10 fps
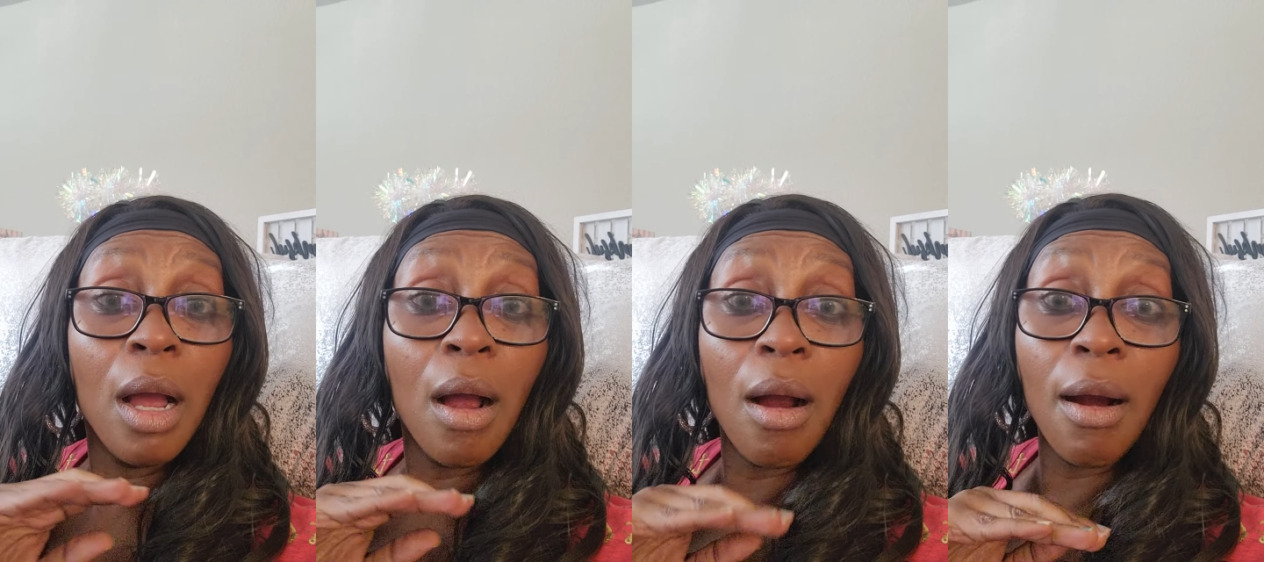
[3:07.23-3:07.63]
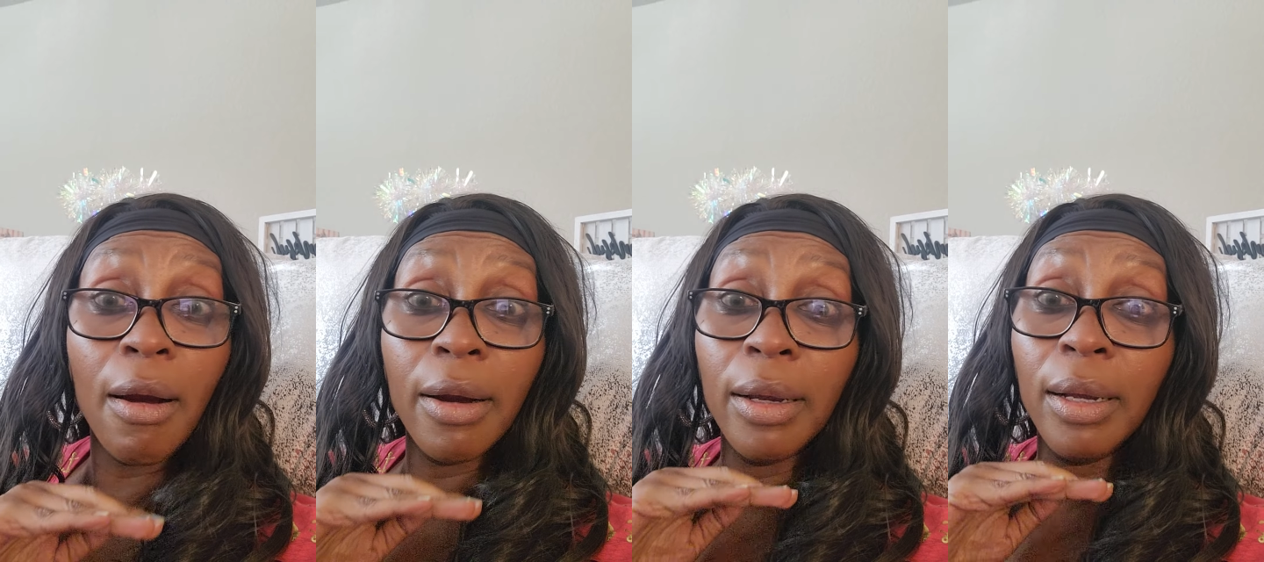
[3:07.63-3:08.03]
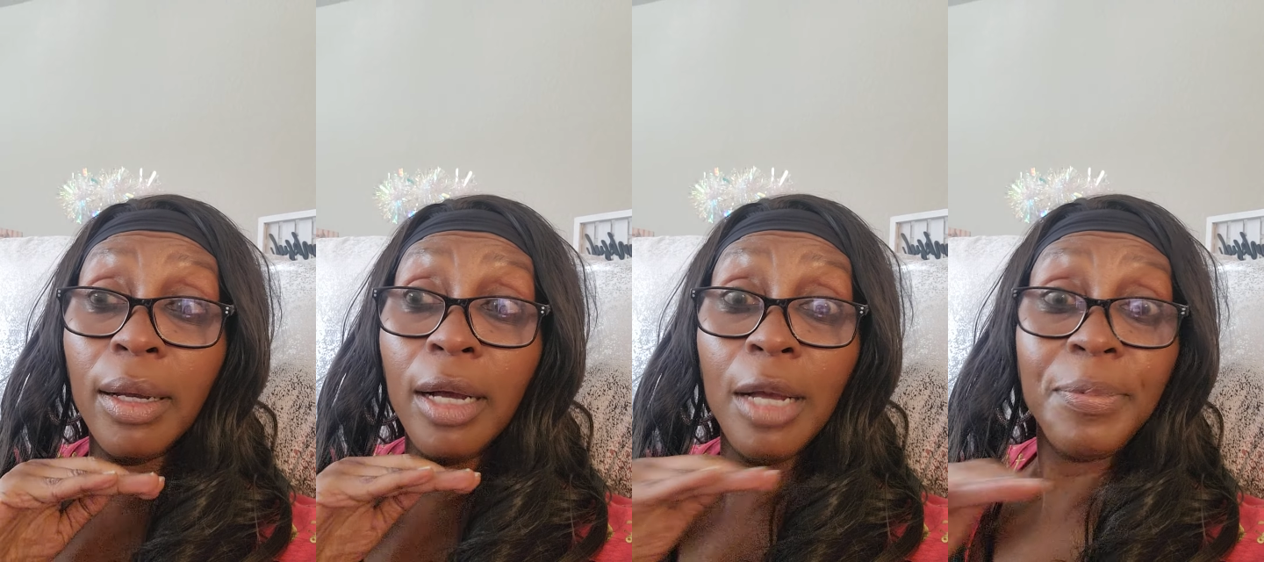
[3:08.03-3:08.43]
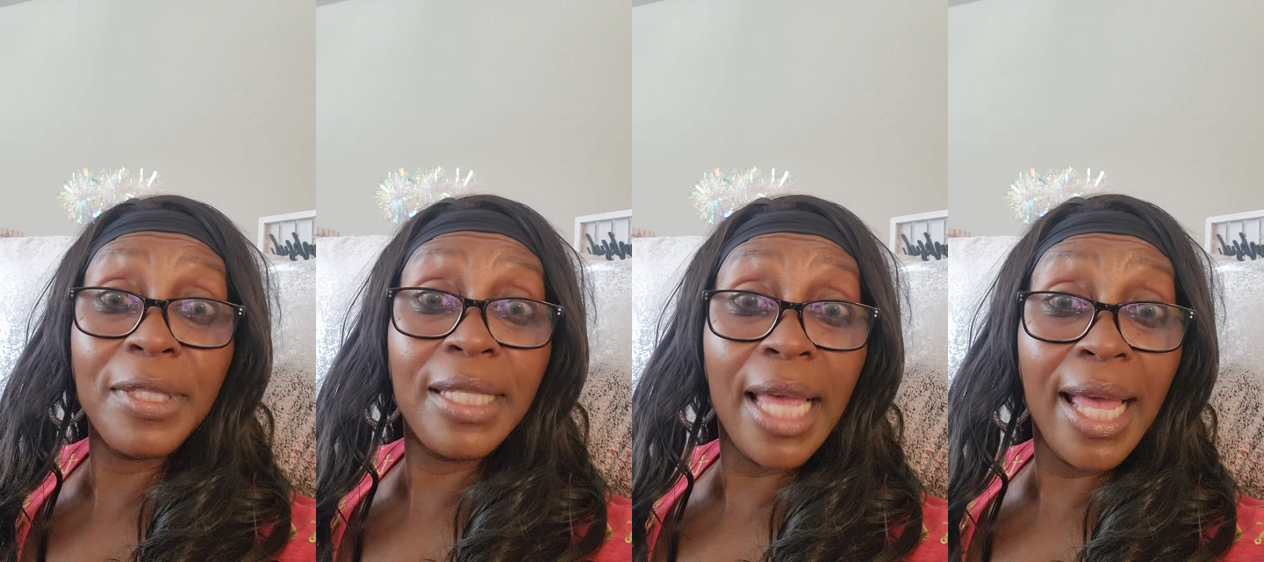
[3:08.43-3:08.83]
are
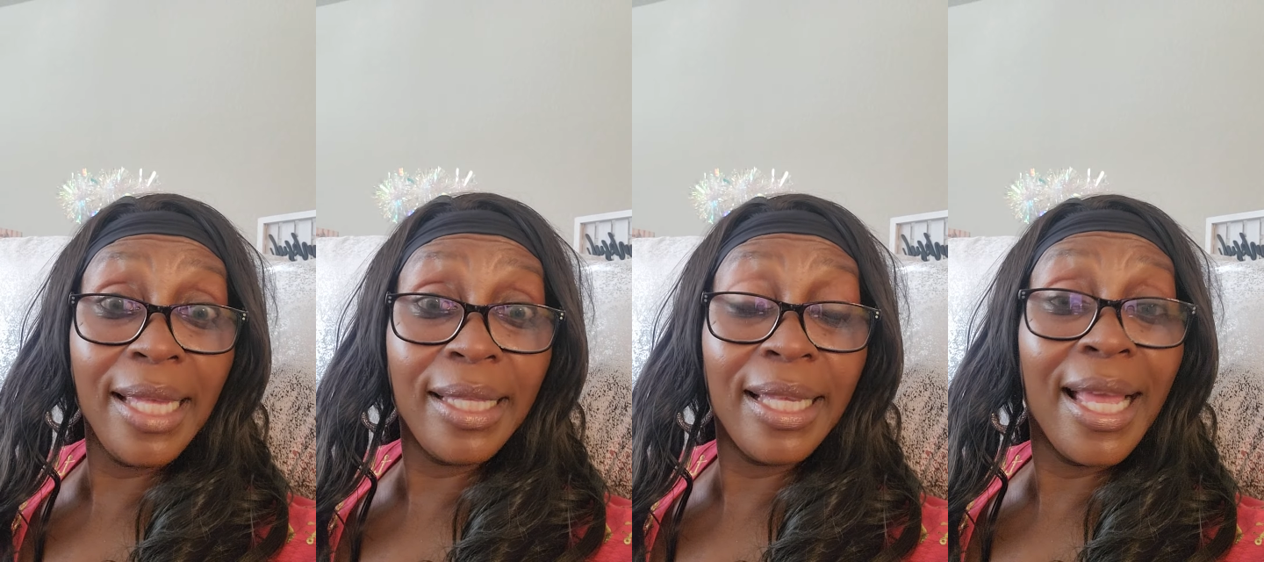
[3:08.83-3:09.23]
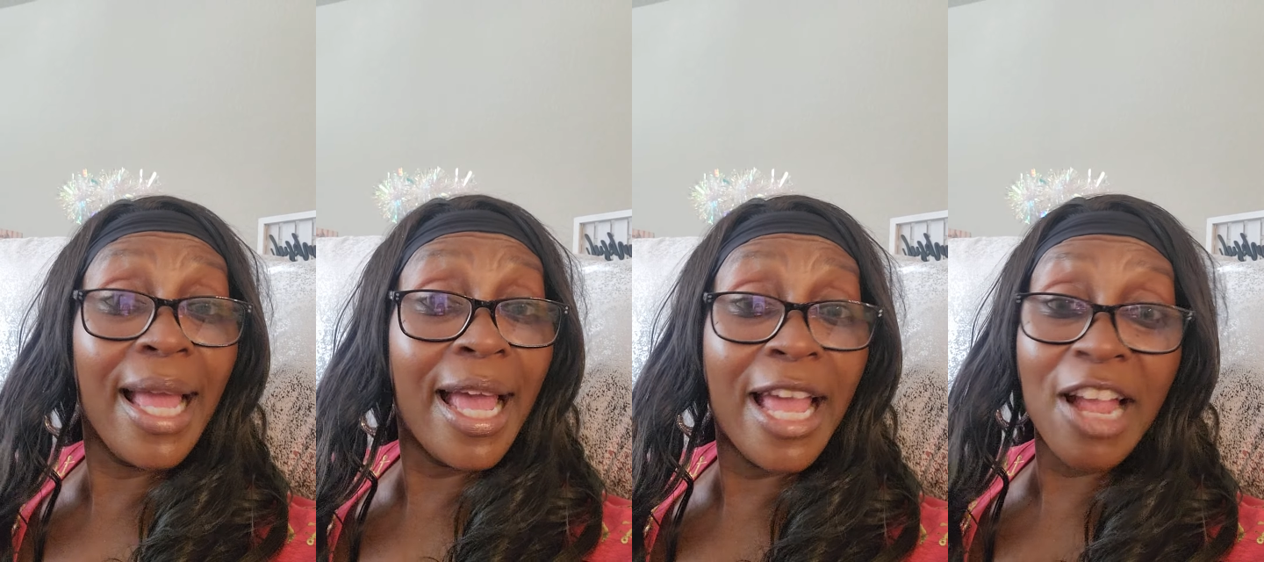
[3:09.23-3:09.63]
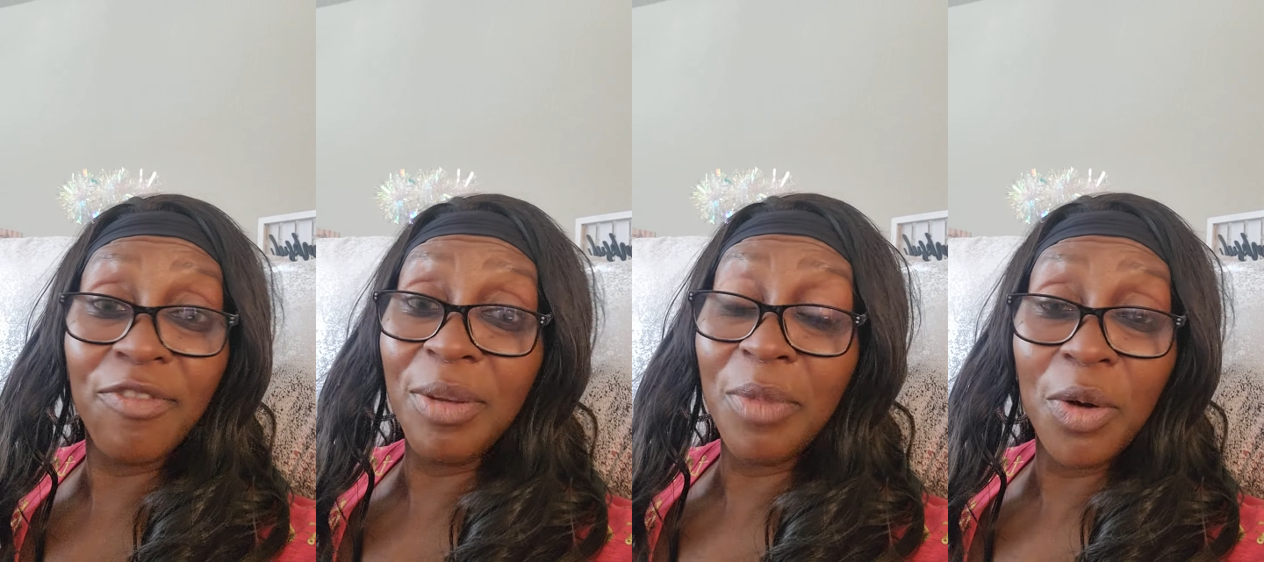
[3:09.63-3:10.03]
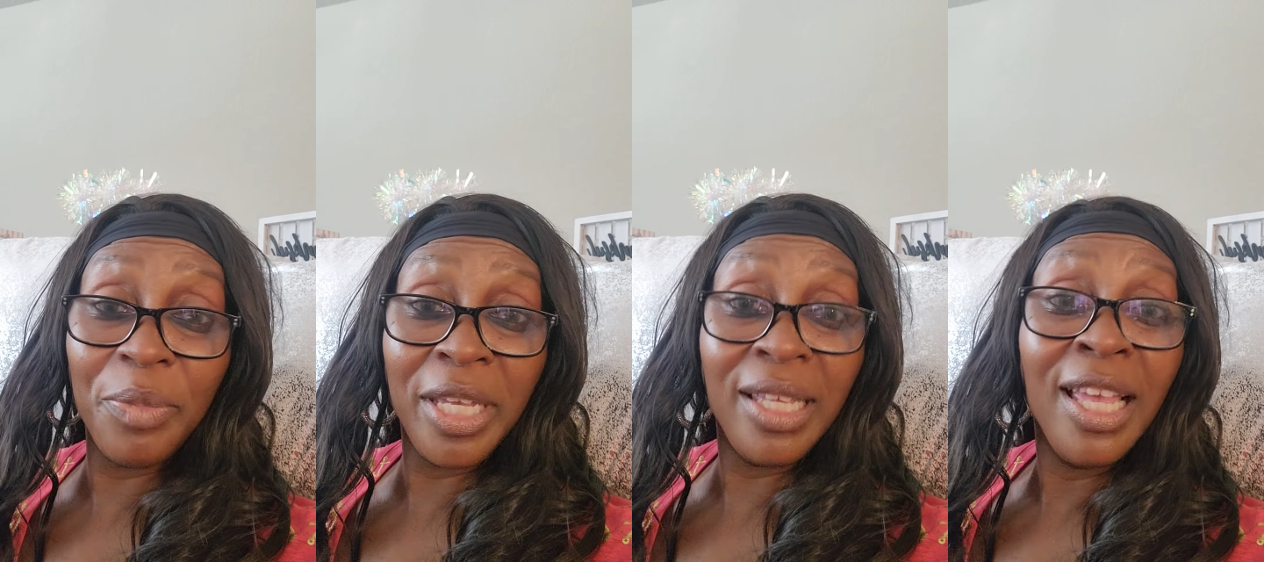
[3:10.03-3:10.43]
upset at every
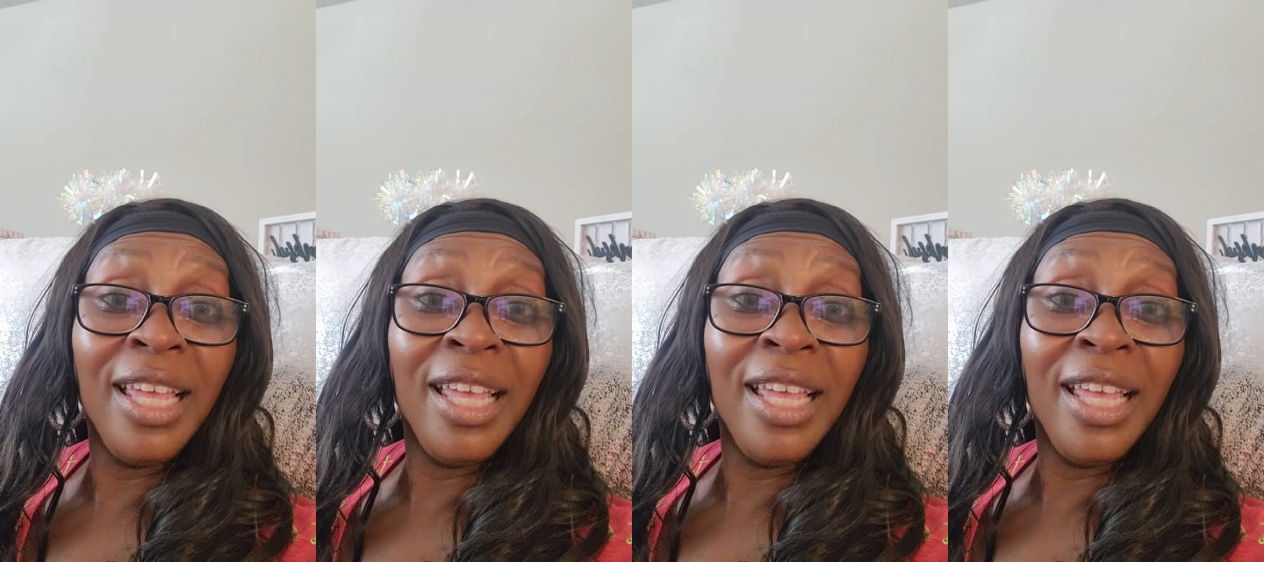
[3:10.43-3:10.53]
moment